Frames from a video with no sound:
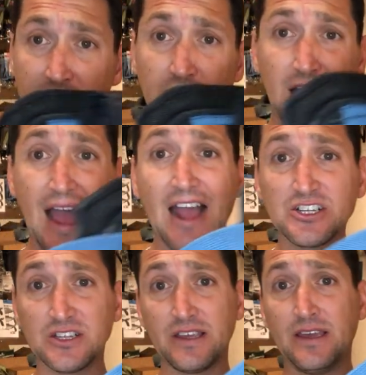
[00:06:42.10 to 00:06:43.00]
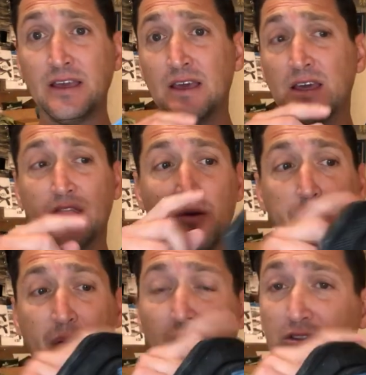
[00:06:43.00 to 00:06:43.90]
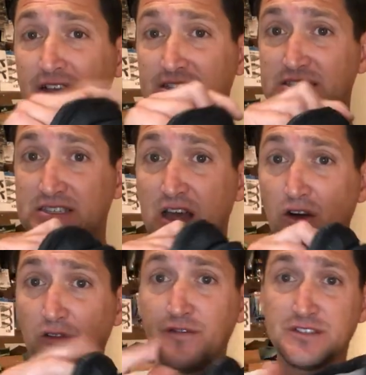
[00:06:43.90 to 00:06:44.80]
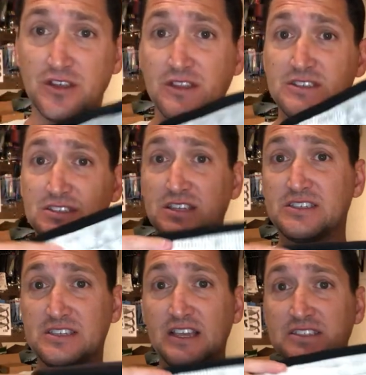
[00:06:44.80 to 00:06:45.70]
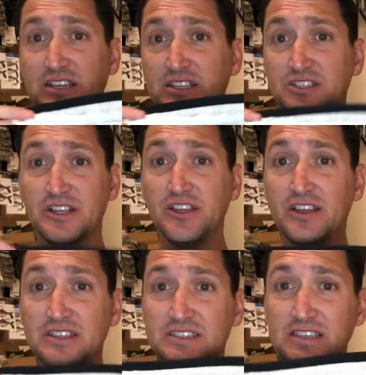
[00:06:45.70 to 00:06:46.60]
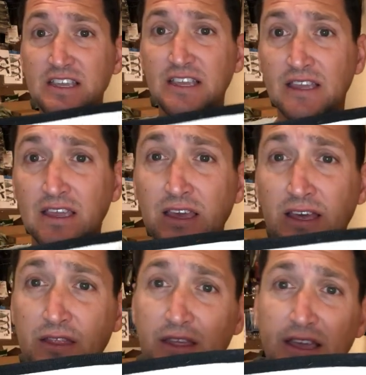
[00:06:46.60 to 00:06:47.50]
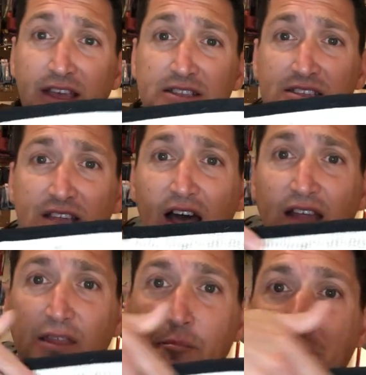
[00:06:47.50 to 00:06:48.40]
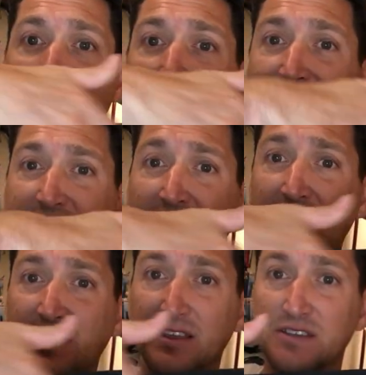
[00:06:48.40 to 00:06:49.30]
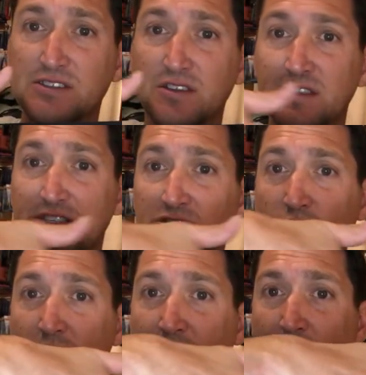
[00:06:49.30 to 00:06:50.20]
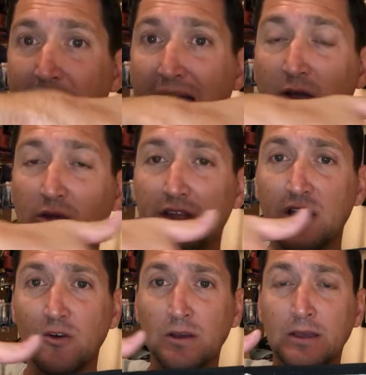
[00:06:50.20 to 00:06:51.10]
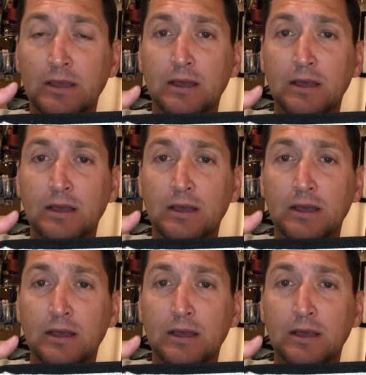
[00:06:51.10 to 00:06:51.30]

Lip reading: Actually, the belt itself, so this is a 6-inch, and you can see the inside, the back side of this. So this is where your back would go.